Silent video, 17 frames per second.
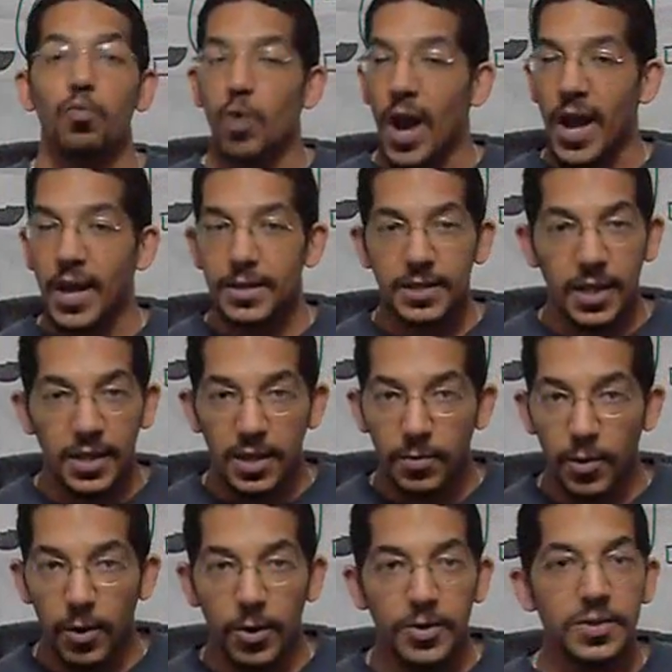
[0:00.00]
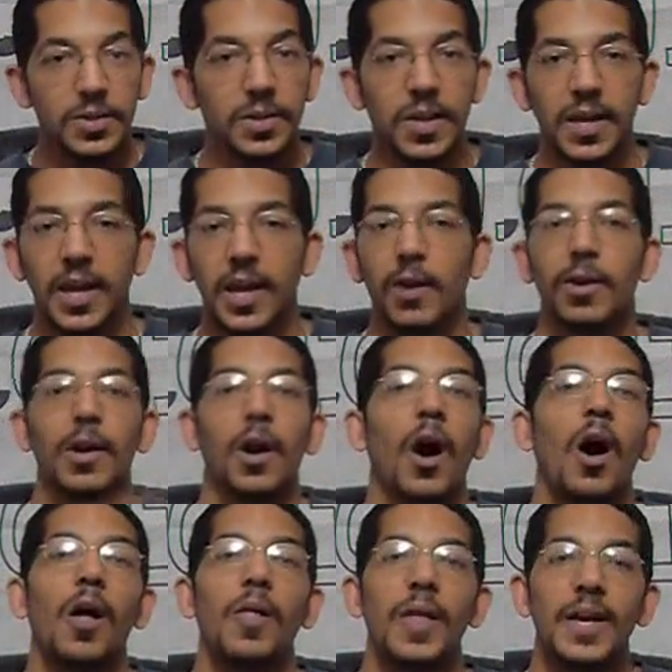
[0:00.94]
Ron's Heli Pros, they carry
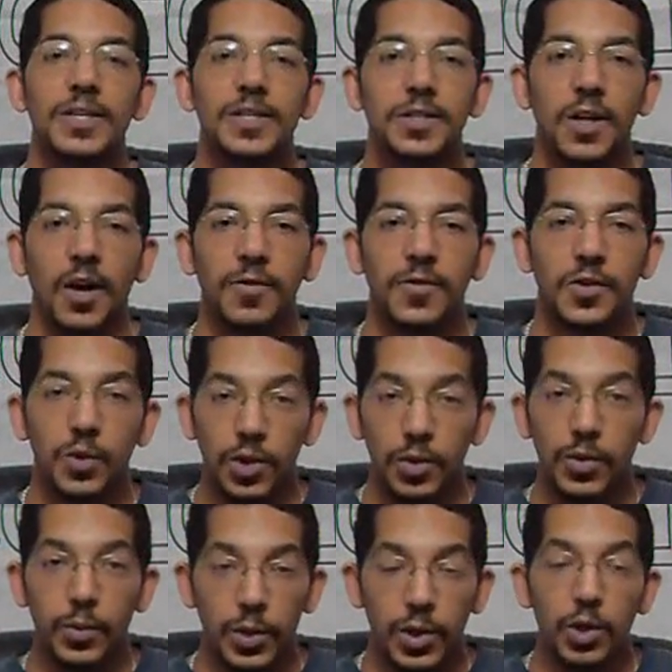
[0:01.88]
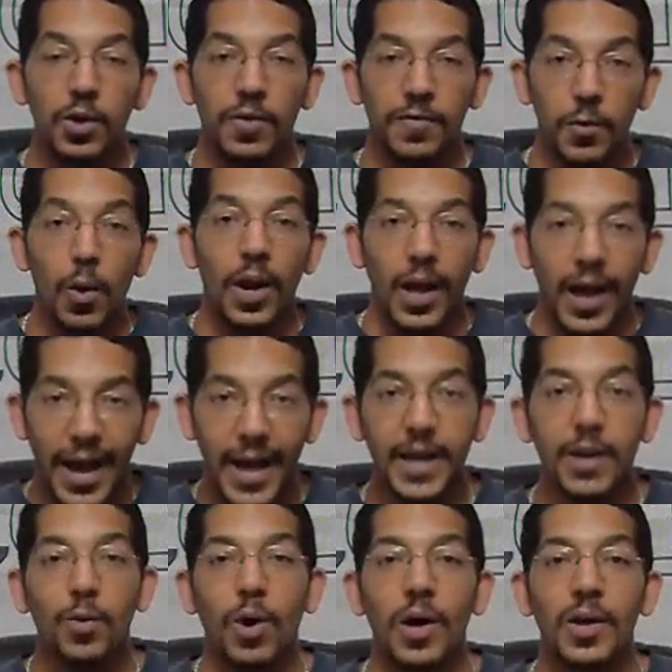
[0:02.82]
all that stuff. So if you want a
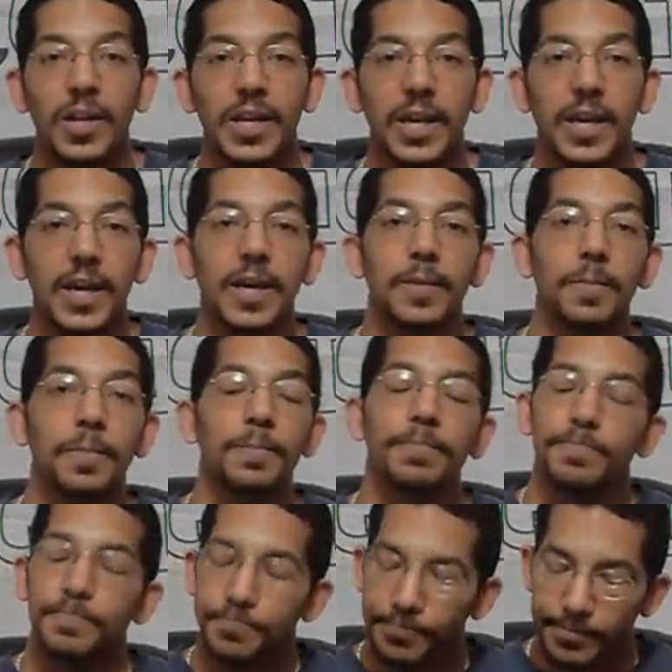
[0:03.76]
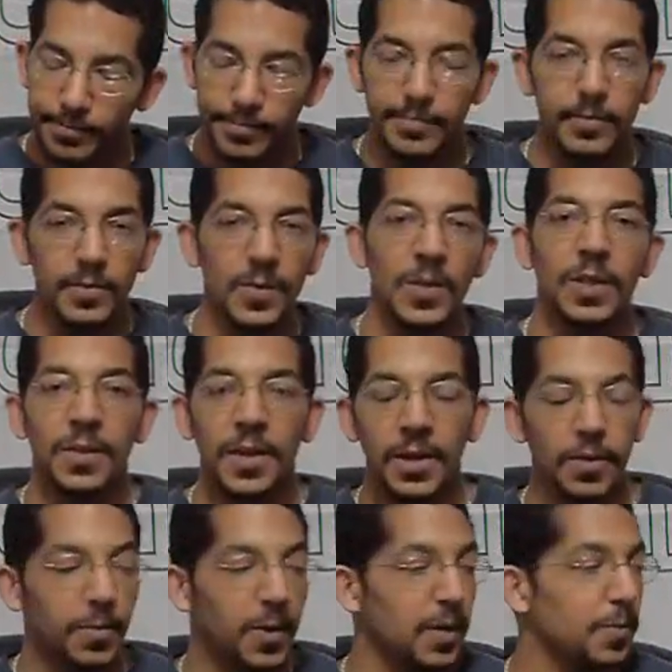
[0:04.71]
high quality kit,
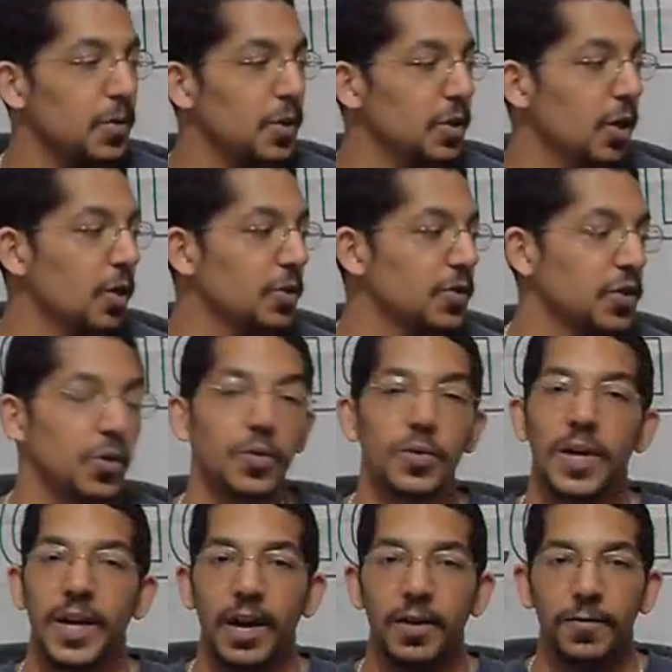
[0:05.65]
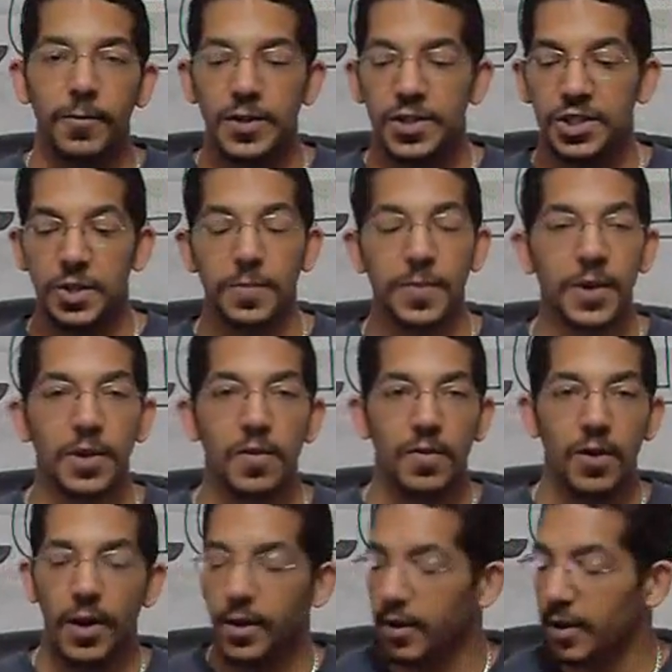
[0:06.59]
they're the people to go to. They got free shipping
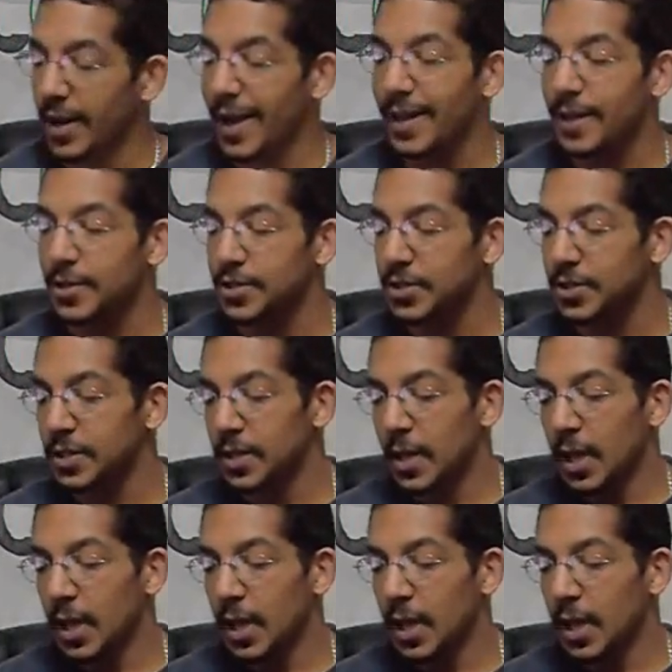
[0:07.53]
over $100.